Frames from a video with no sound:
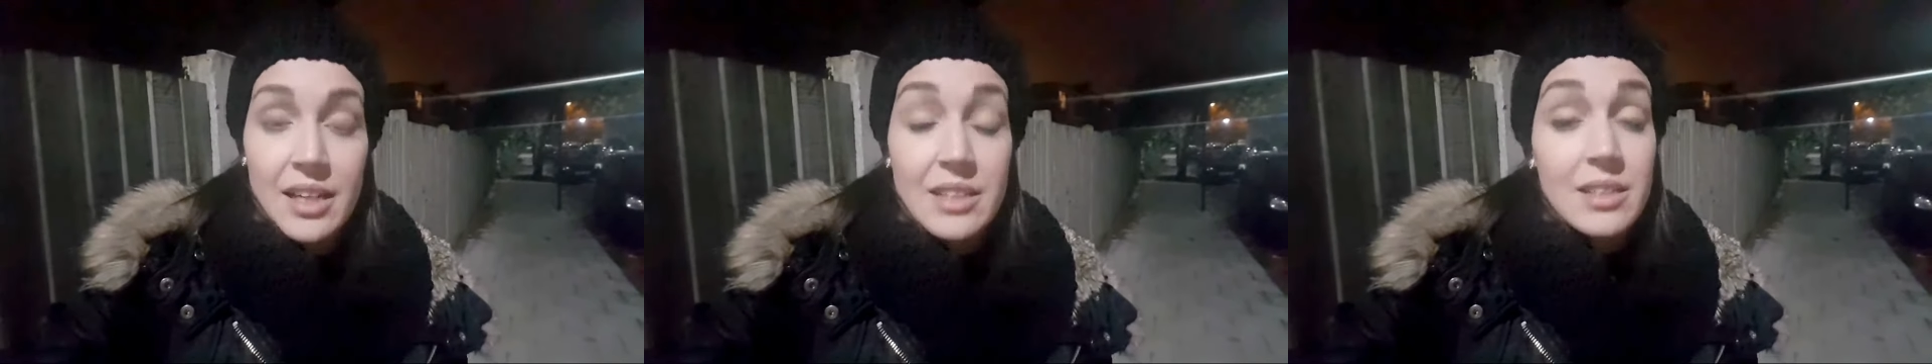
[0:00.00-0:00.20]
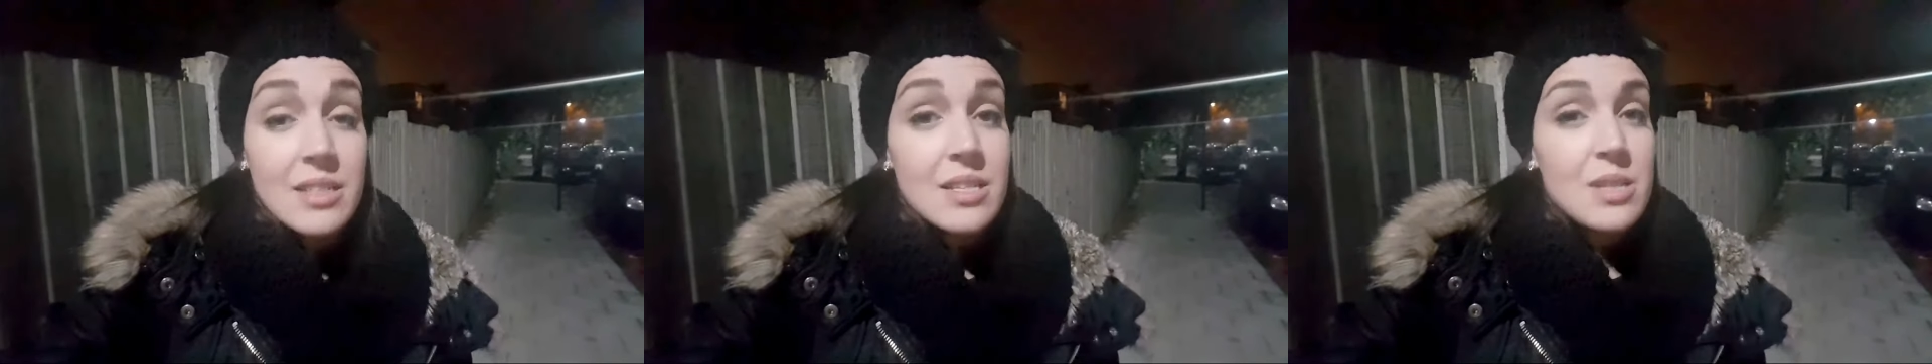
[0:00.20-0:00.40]

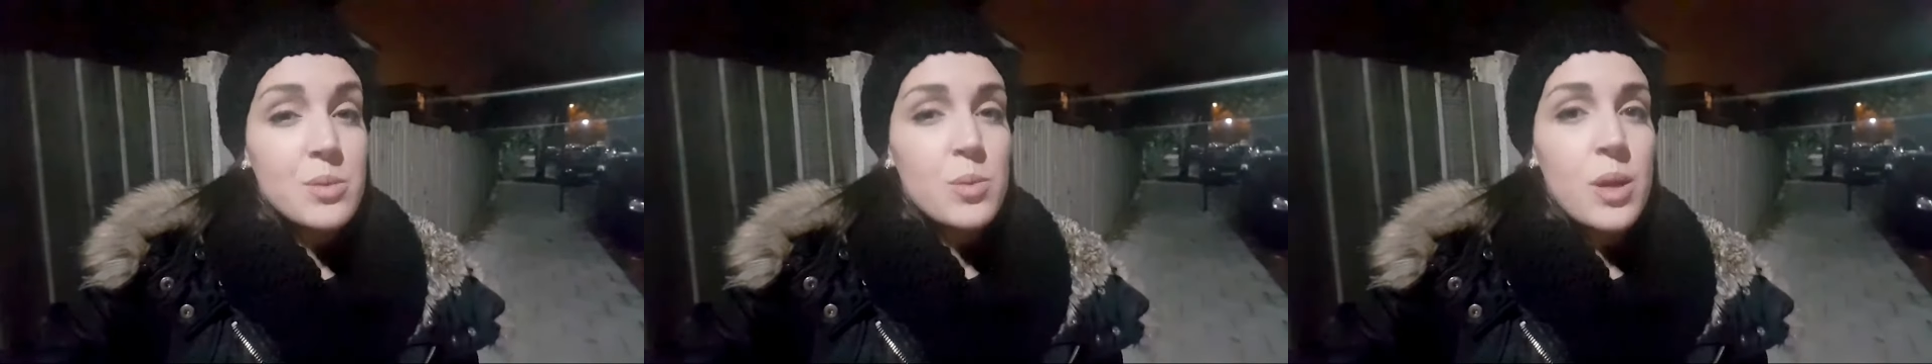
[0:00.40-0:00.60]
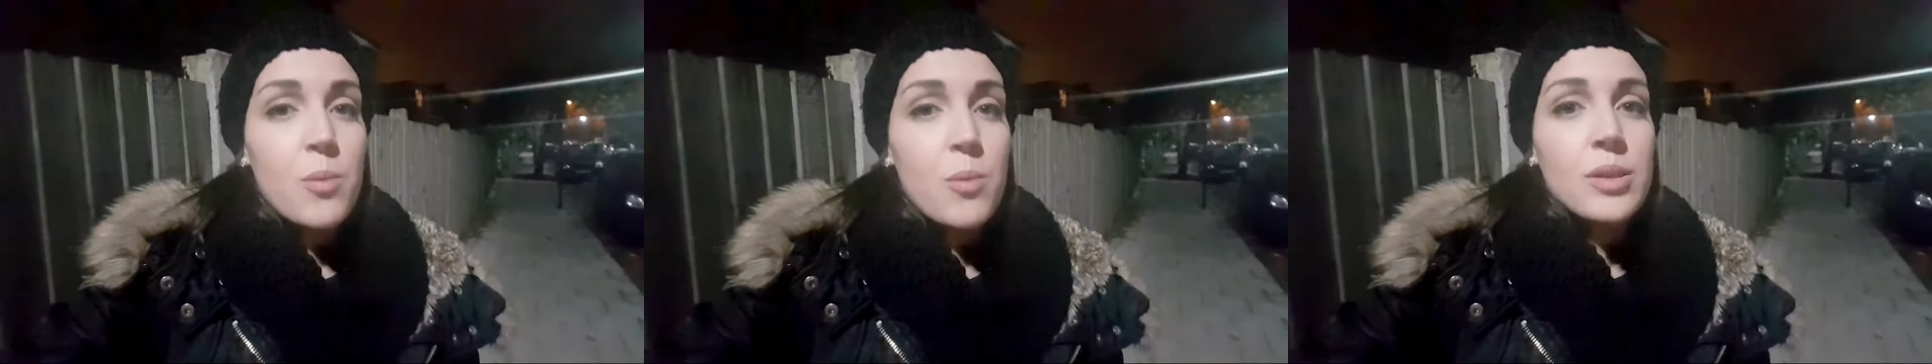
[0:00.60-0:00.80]
and this is
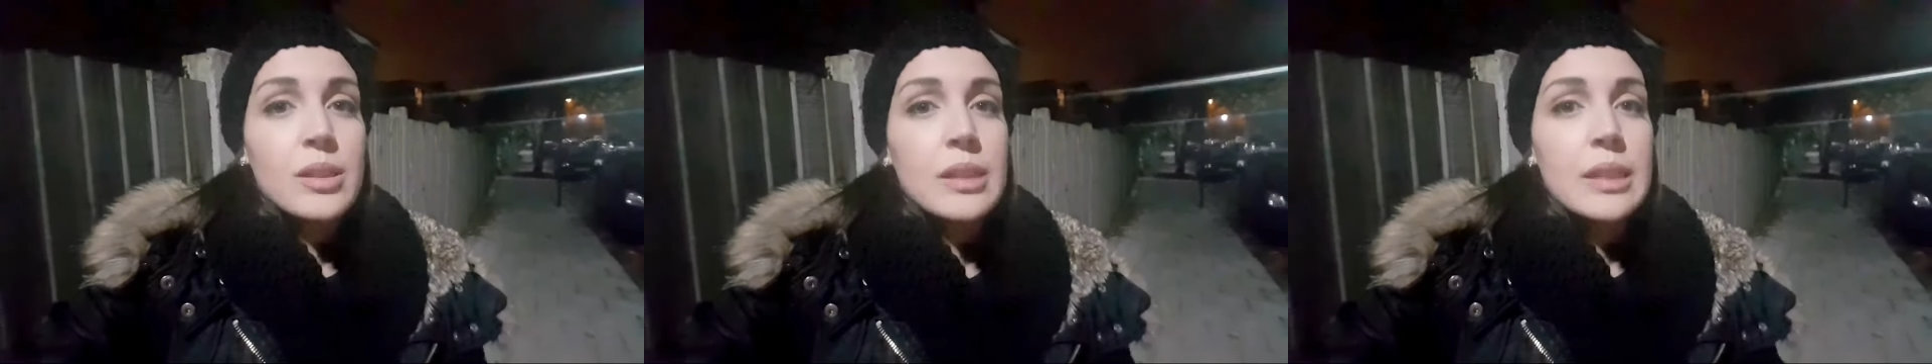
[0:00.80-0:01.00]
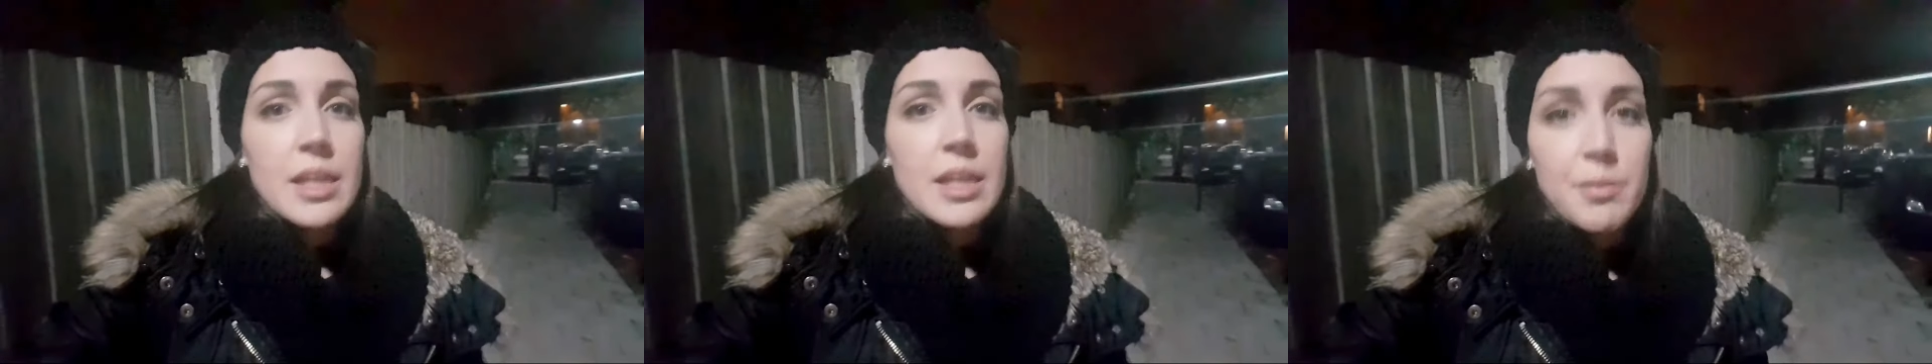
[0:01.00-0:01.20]
why I want to
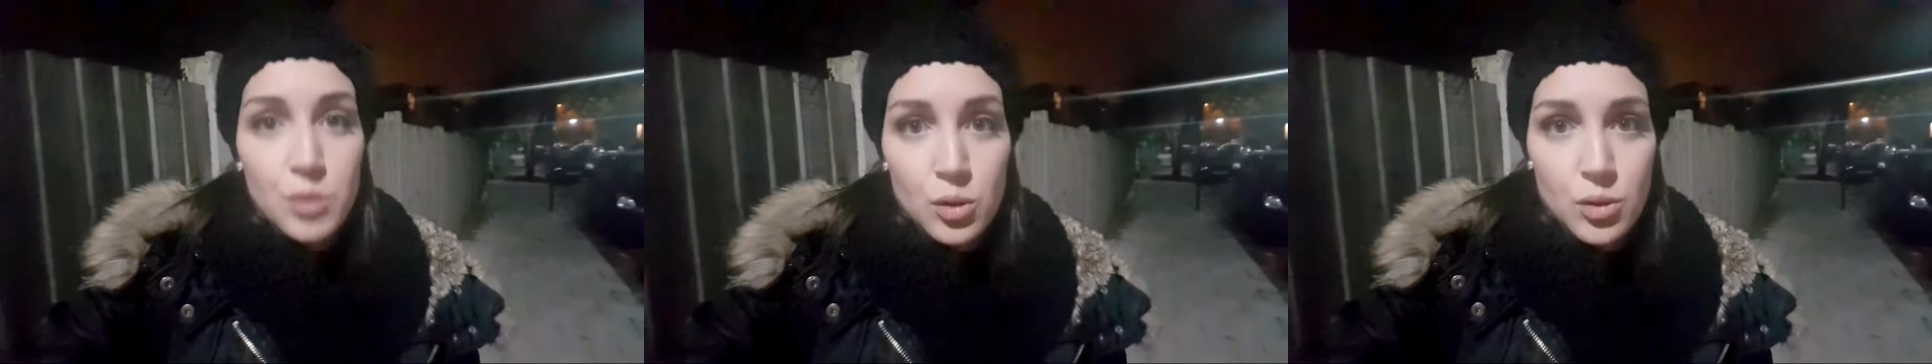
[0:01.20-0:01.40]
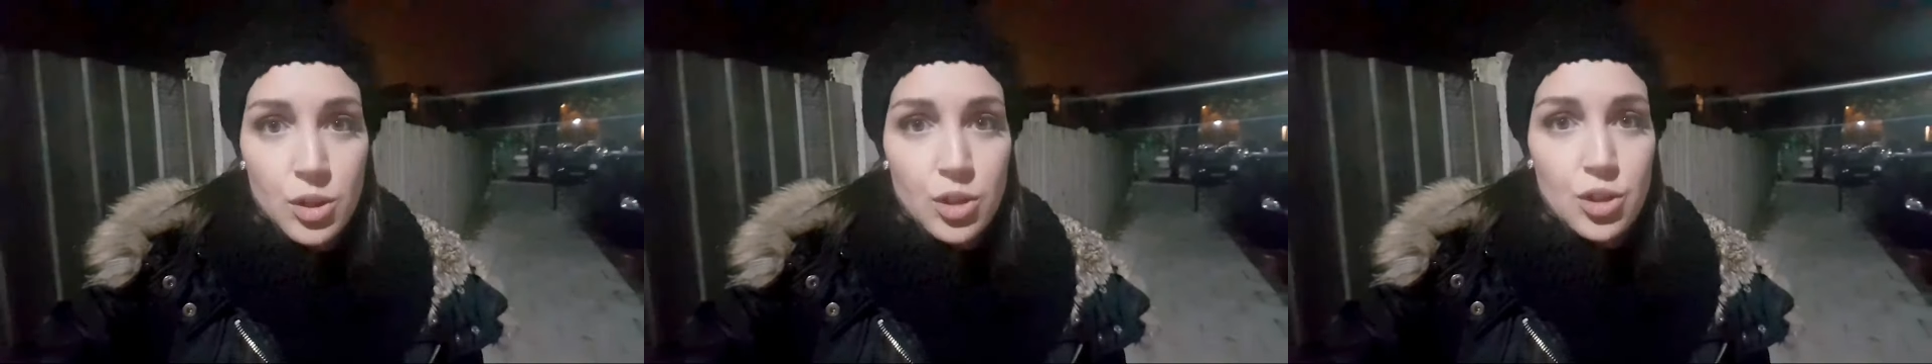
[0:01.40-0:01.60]
keep
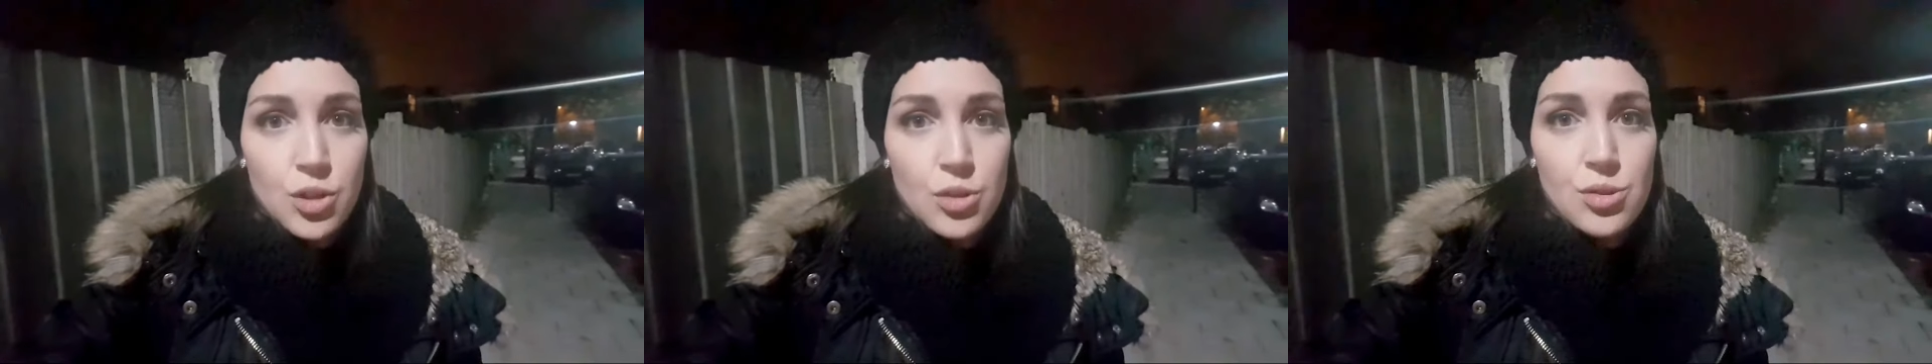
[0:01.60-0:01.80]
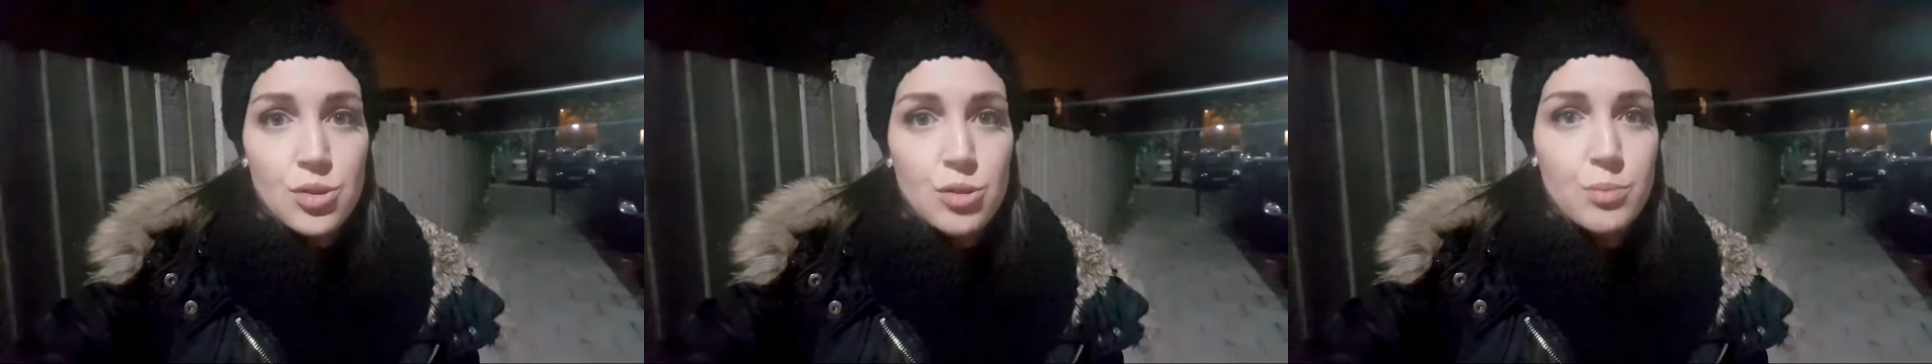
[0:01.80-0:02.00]
doing
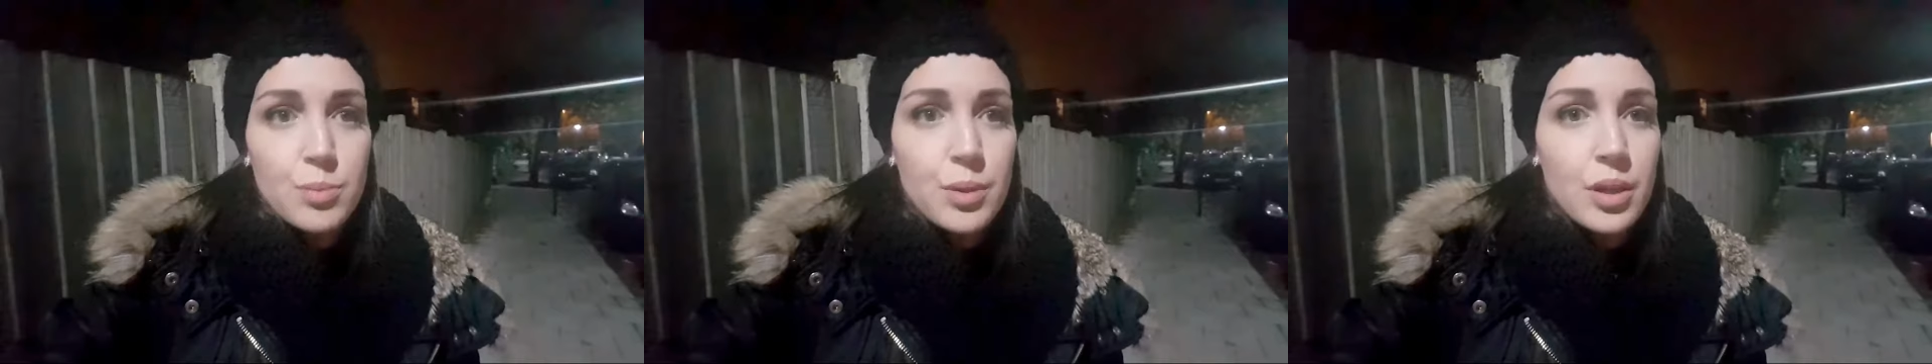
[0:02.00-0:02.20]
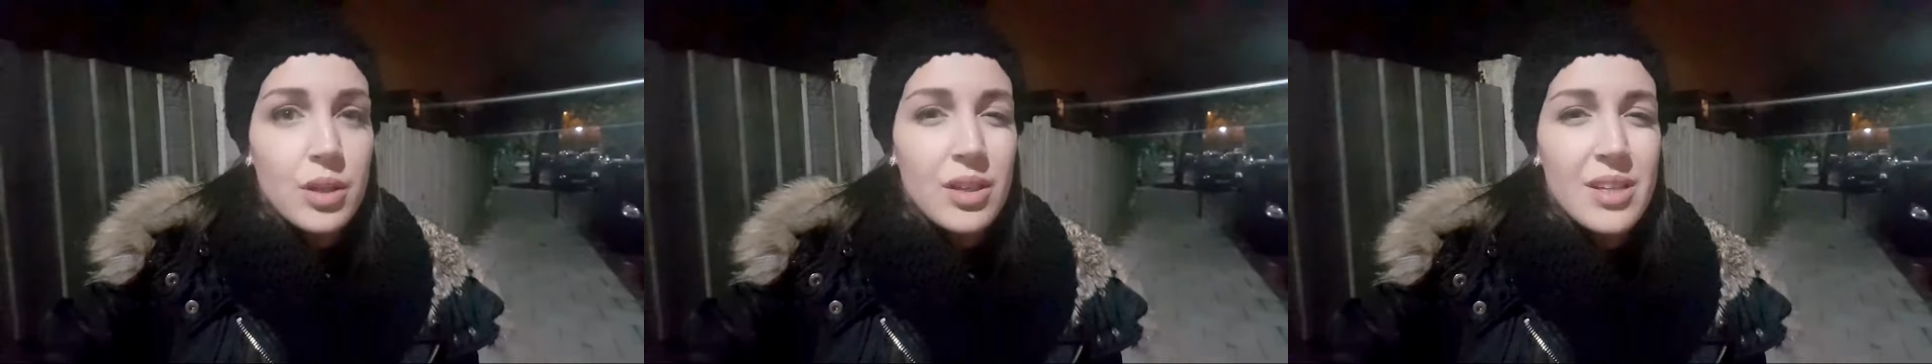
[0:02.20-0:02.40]
YouTube,
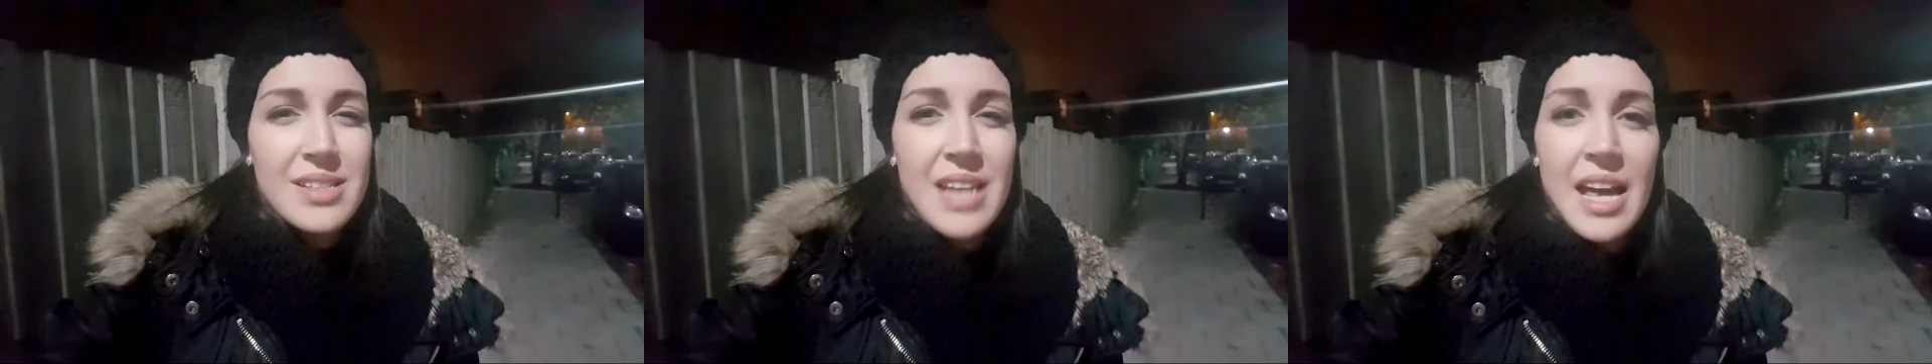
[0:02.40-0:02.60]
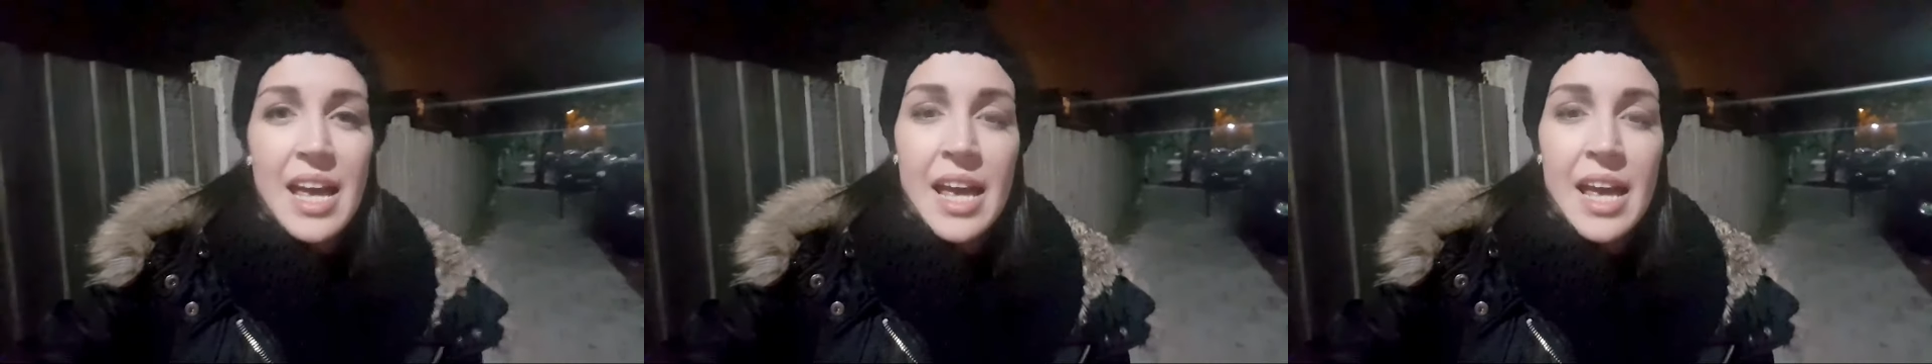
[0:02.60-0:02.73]
because